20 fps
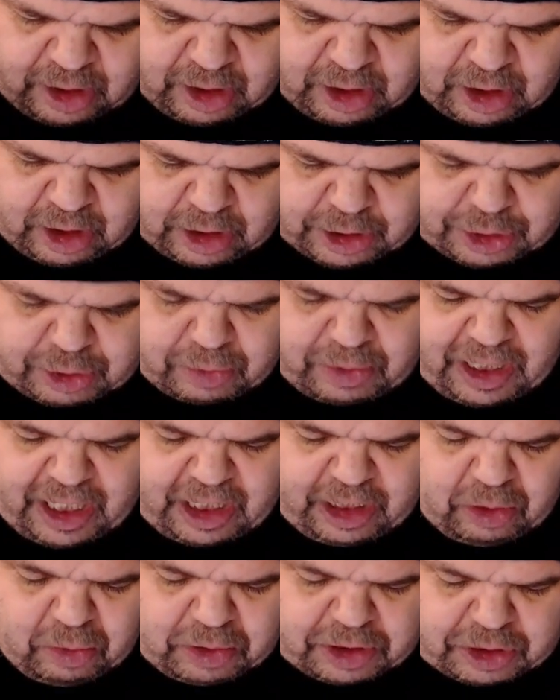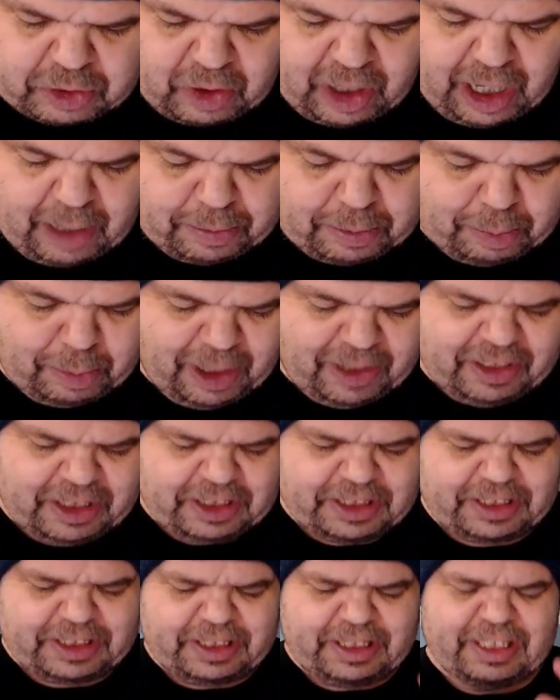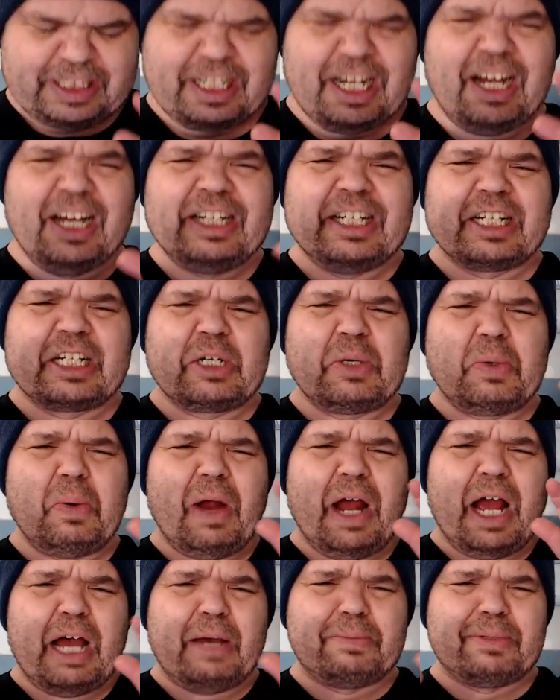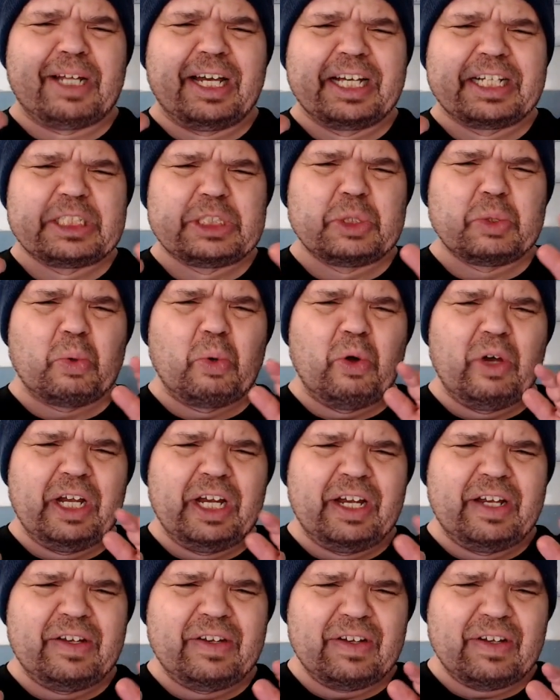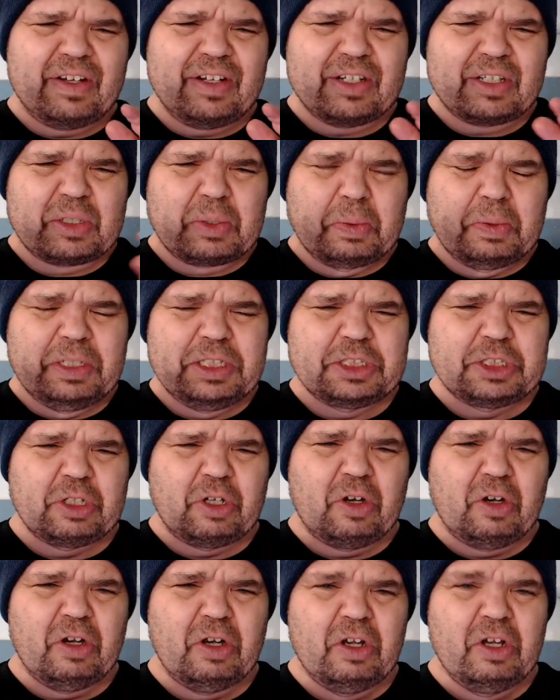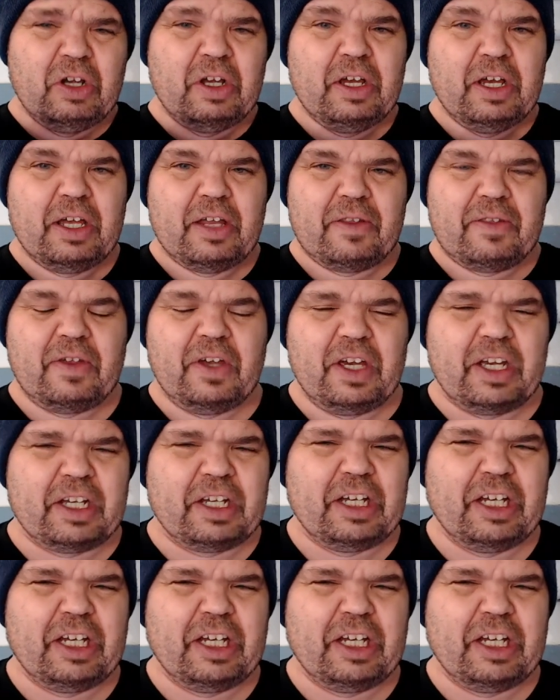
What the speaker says: So Nando is grabbed by this kind of crab-like droid creature thing.